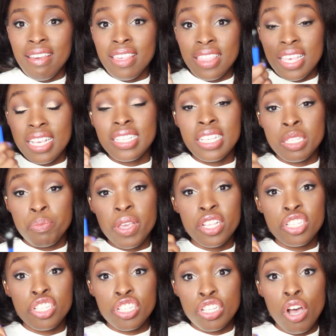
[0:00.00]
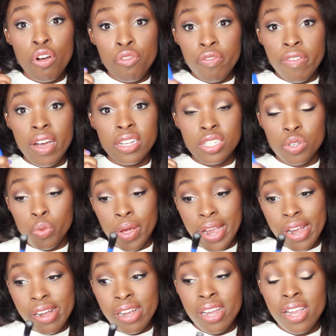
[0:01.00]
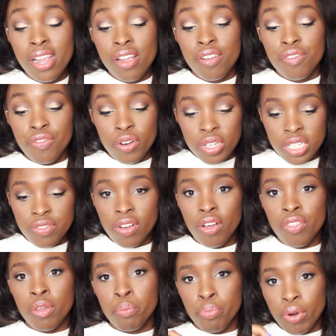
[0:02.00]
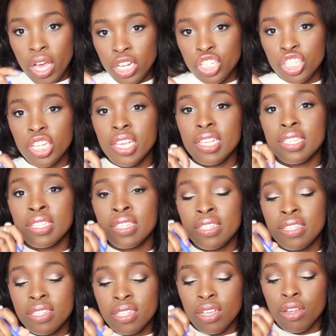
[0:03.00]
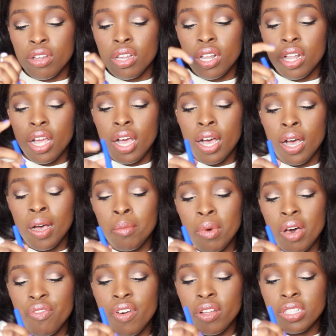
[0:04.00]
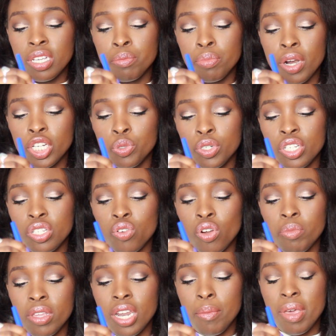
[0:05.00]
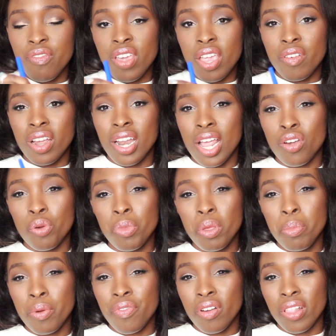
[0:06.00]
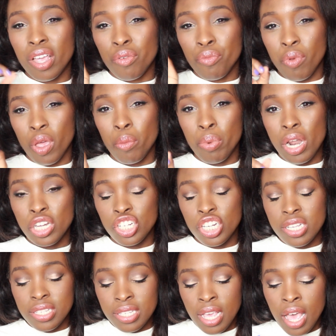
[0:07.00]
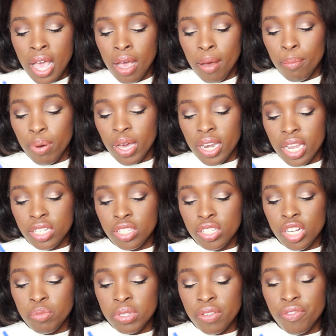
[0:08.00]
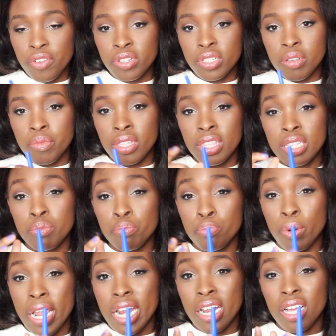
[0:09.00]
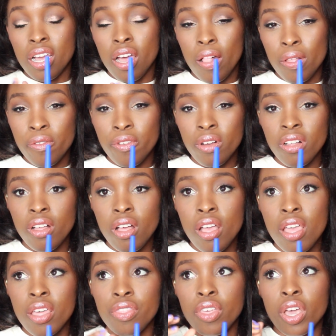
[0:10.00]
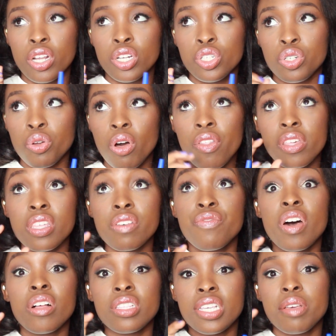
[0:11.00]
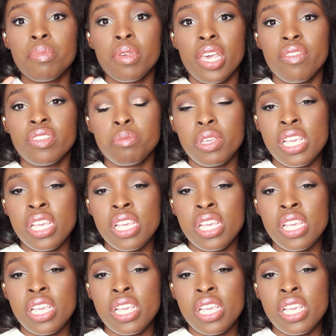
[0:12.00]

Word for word: This has been so fun to wear. First of all, the brush is um, a felt tip brush, which is normally not my favorite. I normally prefer like real brushes, but in terms of for something this bright and colorful, the control that the felt tip gives